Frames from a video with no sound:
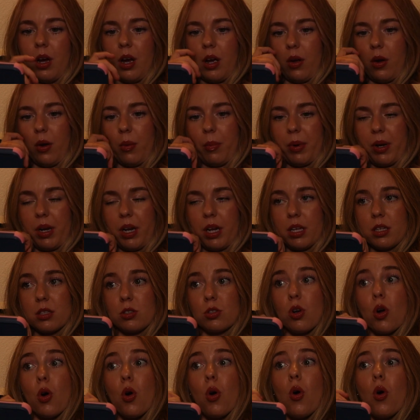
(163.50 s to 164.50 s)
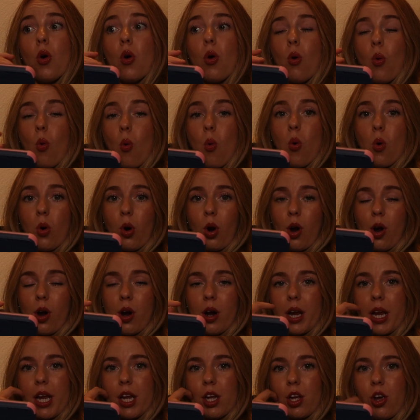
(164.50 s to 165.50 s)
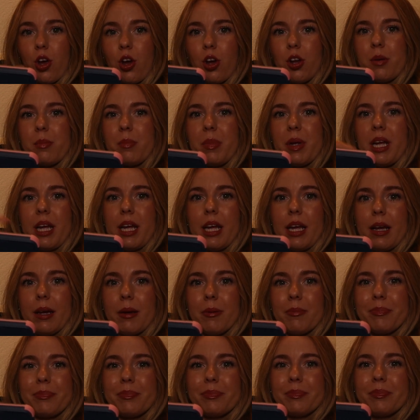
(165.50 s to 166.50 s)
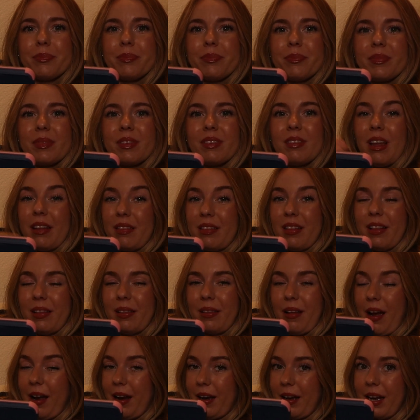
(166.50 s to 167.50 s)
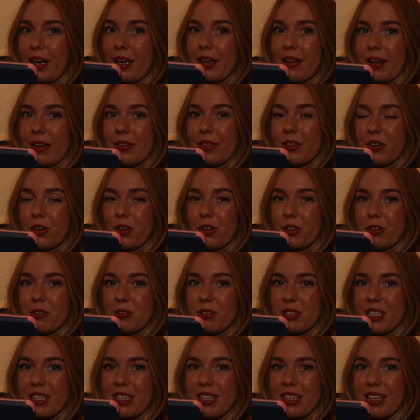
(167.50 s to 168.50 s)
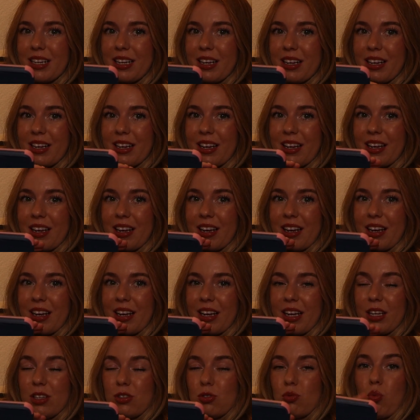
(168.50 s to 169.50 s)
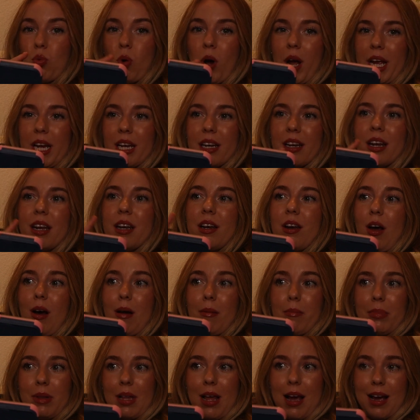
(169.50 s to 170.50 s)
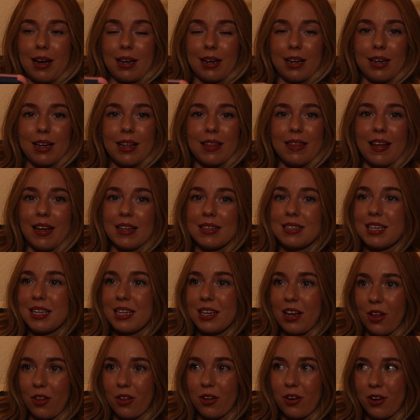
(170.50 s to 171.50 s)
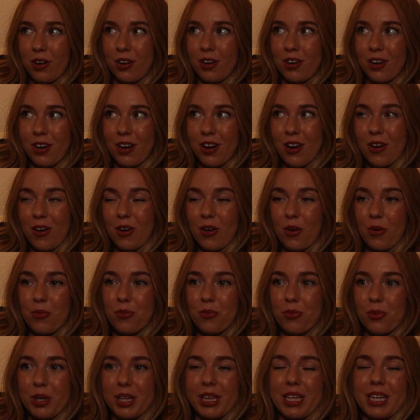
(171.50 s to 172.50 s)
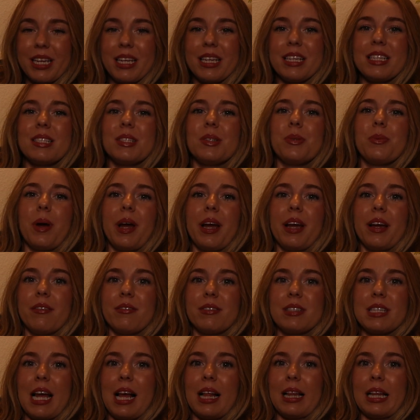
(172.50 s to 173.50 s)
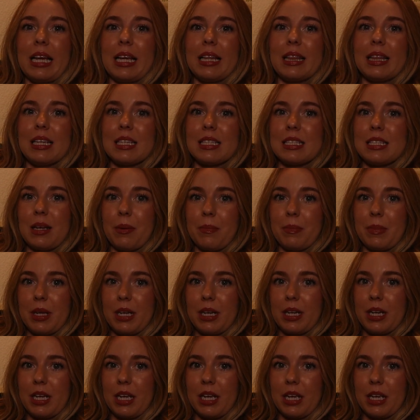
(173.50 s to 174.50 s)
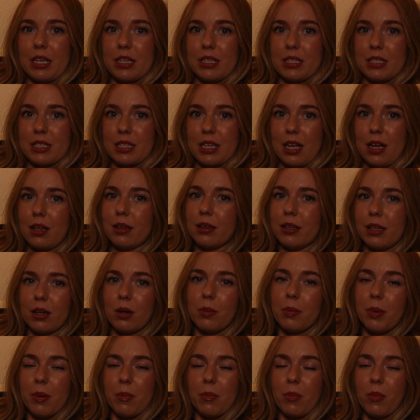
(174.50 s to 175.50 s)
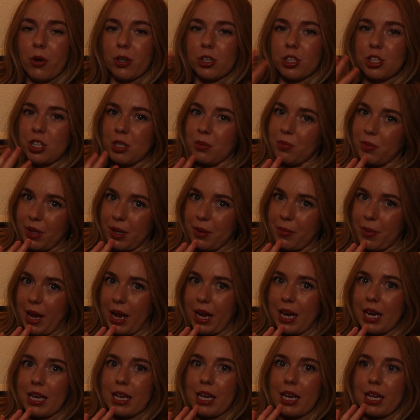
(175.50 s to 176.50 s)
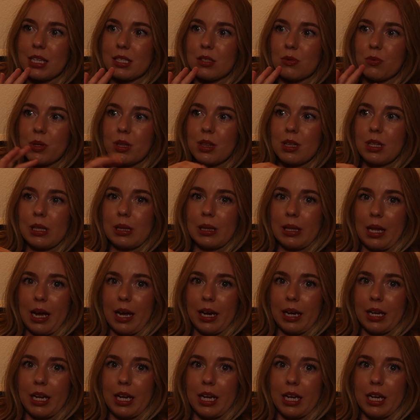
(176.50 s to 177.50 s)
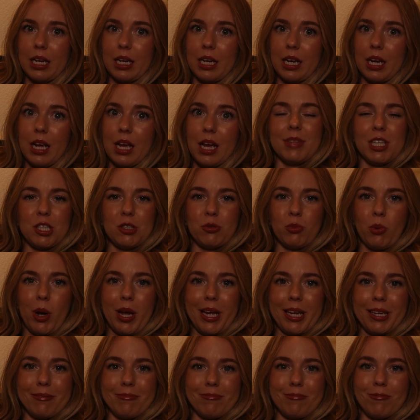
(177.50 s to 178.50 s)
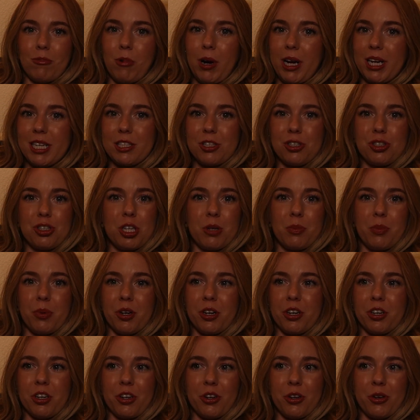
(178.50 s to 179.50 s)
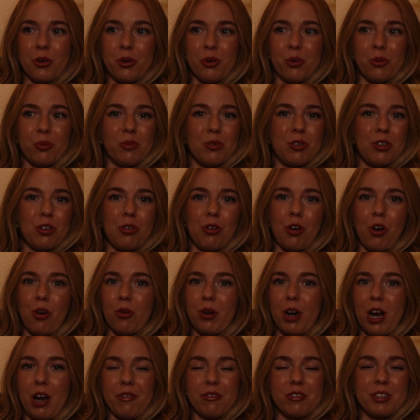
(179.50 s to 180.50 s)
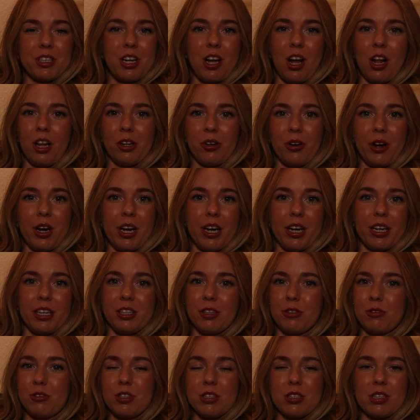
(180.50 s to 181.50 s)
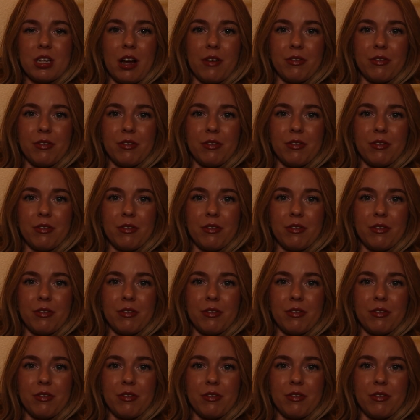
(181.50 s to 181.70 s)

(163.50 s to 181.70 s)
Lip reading: it is. Or it could be that the lining that they're using is white and not black. That's another really easy way of telling that something is a little bit more cheaply made is when the lining is white. White's cheaper to do. You don't have to color it. You just